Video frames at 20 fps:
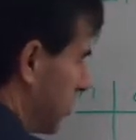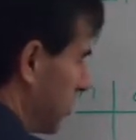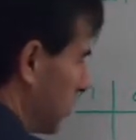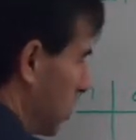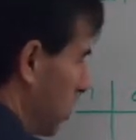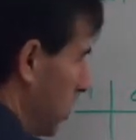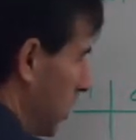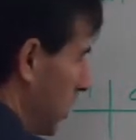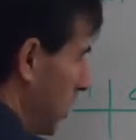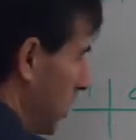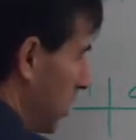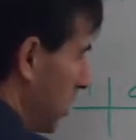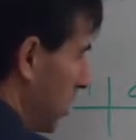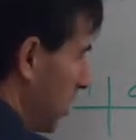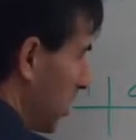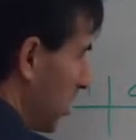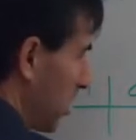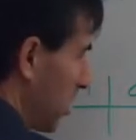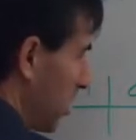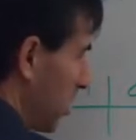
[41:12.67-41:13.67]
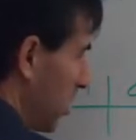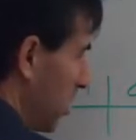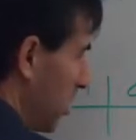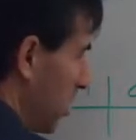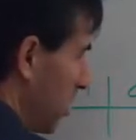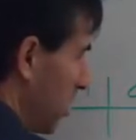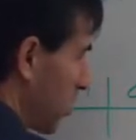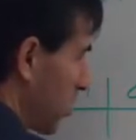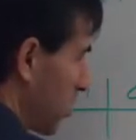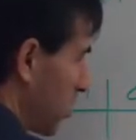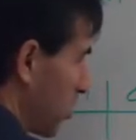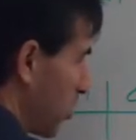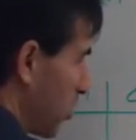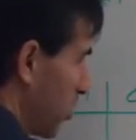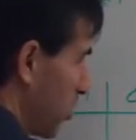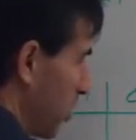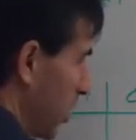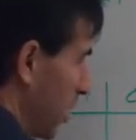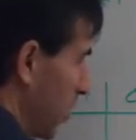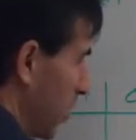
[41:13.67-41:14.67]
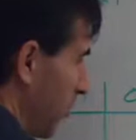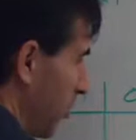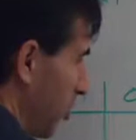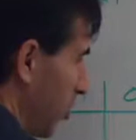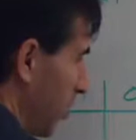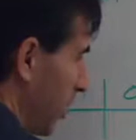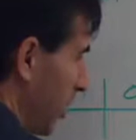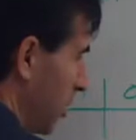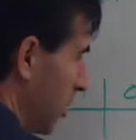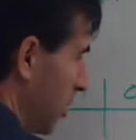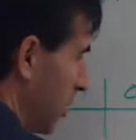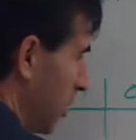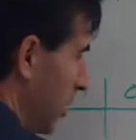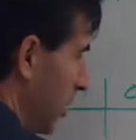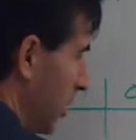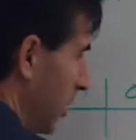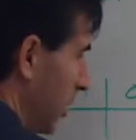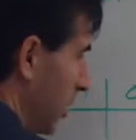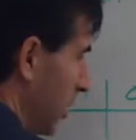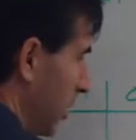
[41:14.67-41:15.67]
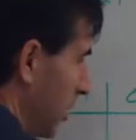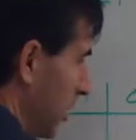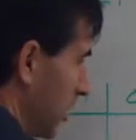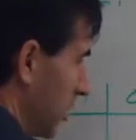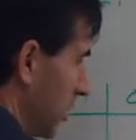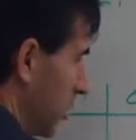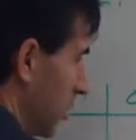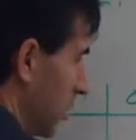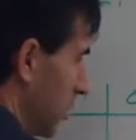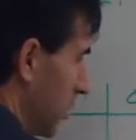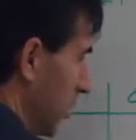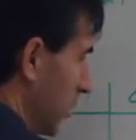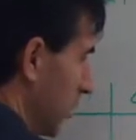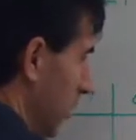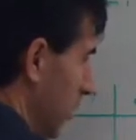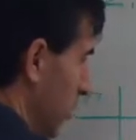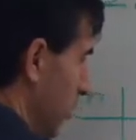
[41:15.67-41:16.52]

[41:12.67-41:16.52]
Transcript: 20, 33, 43? Is it 33 or